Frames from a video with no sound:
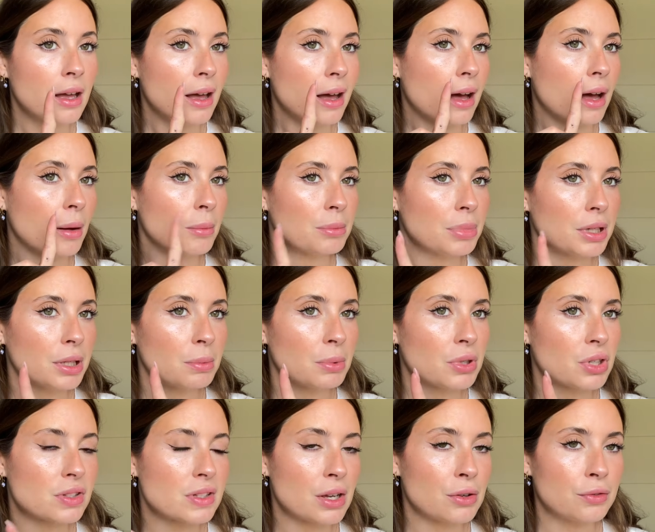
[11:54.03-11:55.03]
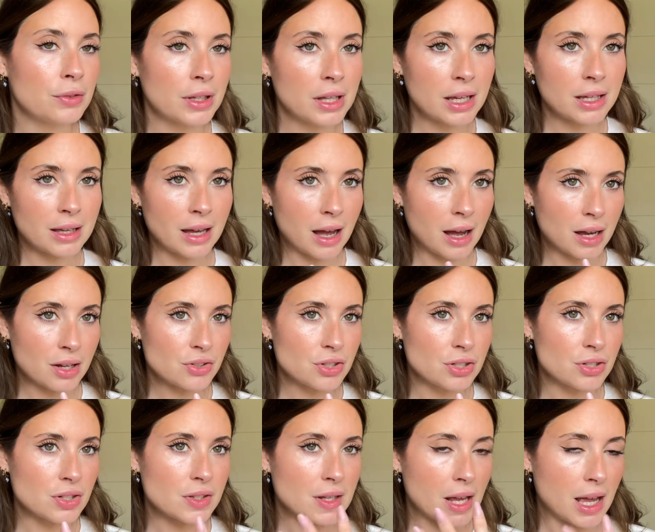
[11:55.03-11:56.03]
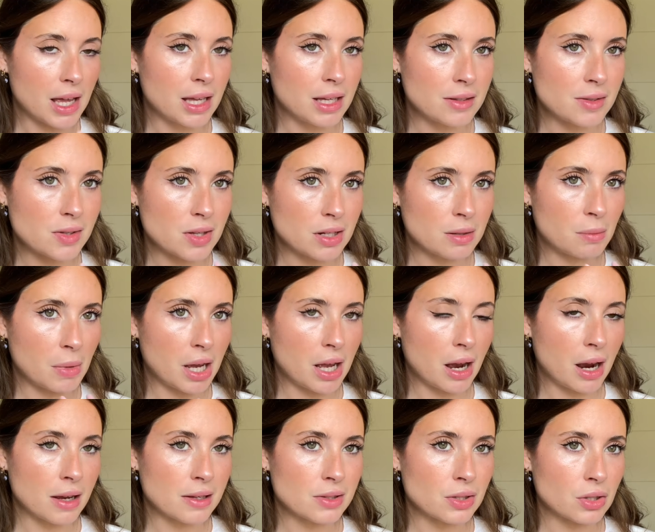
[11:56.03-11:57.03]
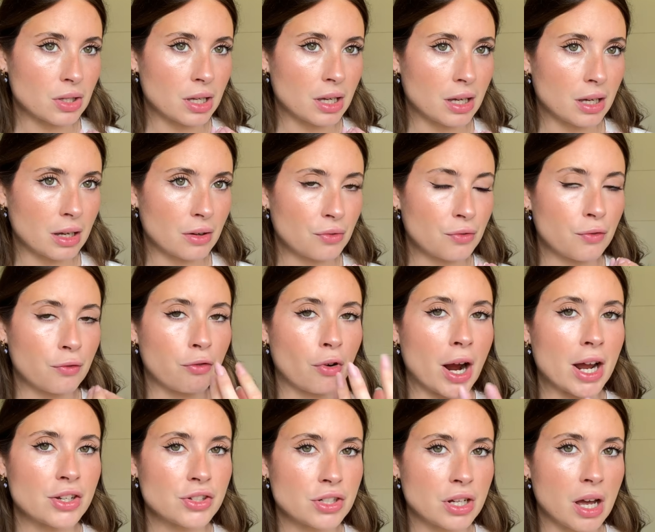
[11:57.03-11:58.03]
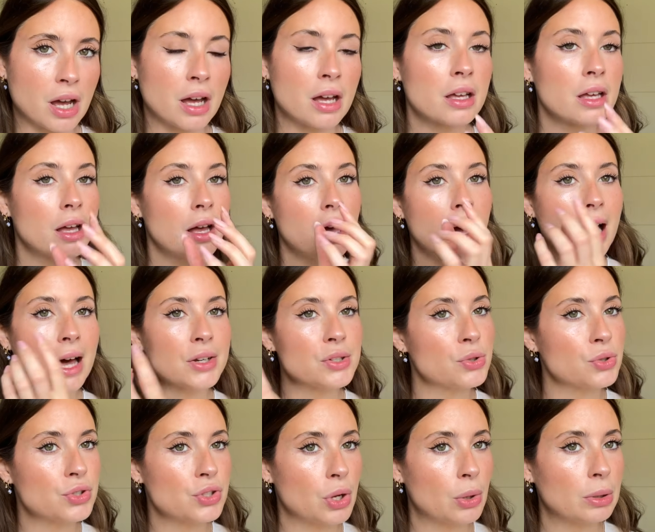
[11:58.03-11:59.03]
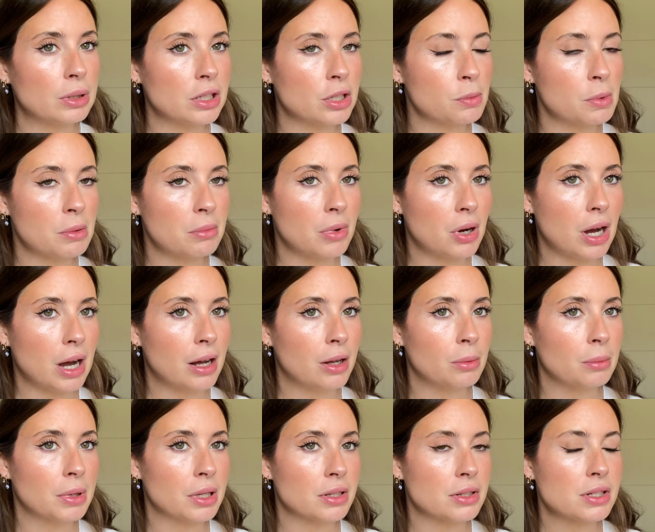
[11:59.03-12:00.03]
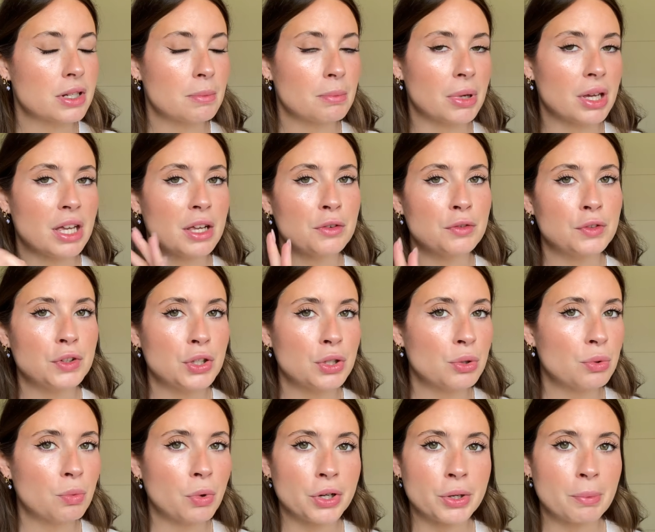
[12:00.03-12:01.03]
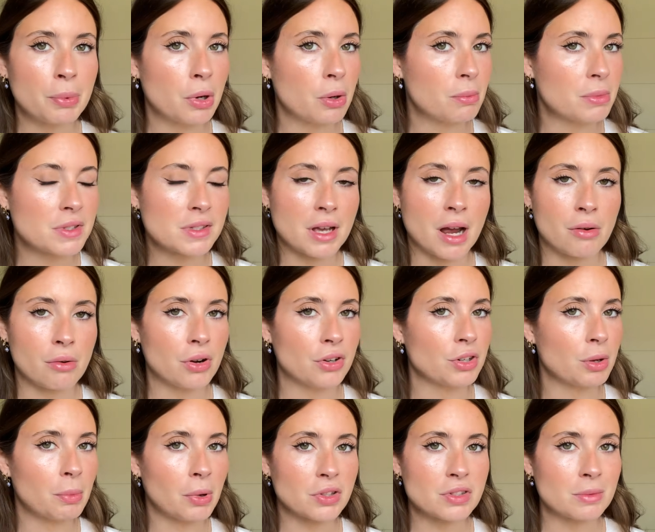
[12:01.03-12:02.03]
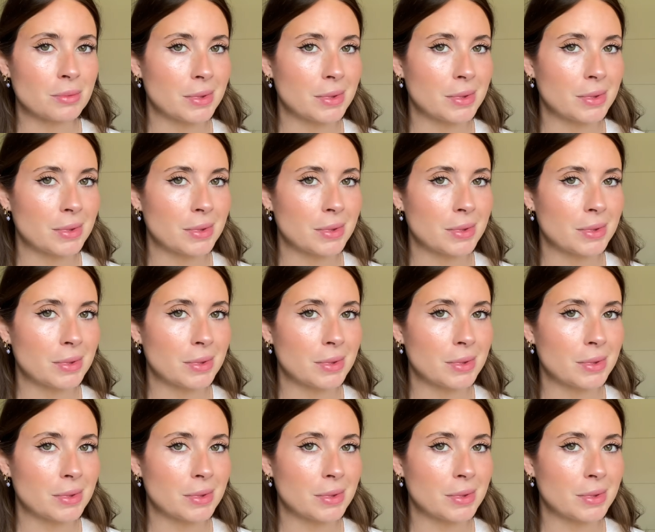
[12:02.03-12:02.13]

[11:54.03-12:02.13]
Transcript: And B, because I feel like it actually just aids in my eyes looking fresher and also a little bit more almond. But if you want to put mascara on your bottom